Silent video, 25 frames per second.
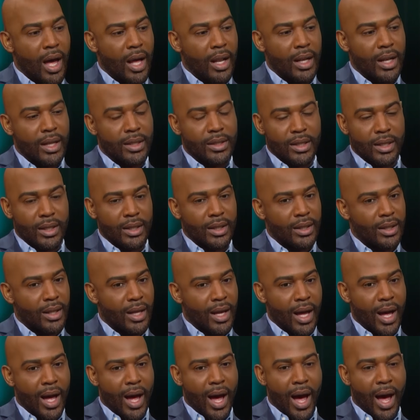Listen,
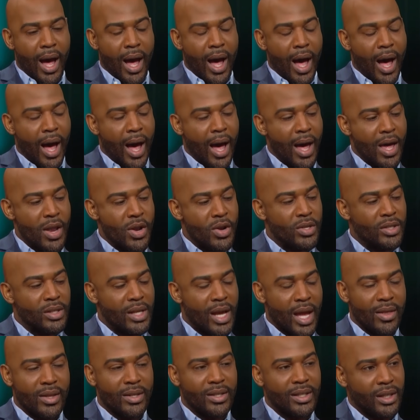I, I
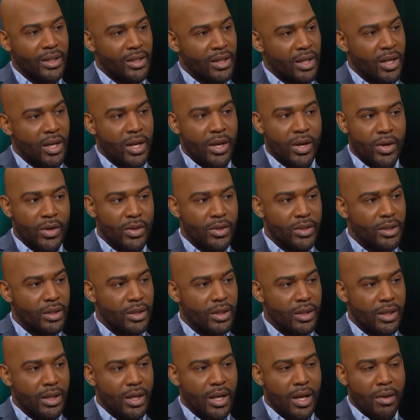understand the 16 years,
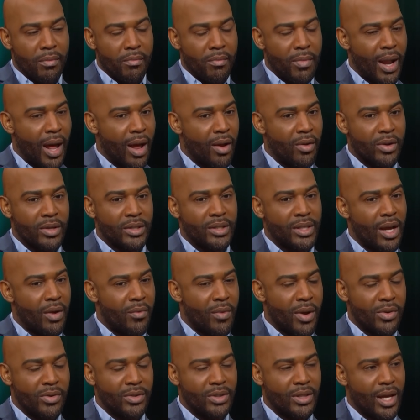but I don't understand
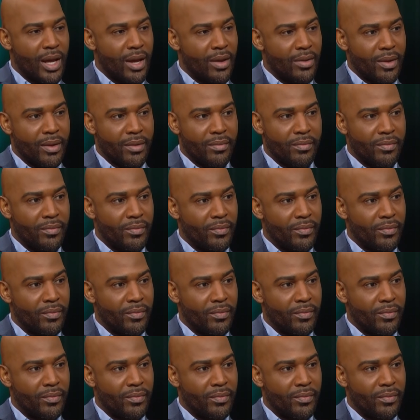why you're staying then.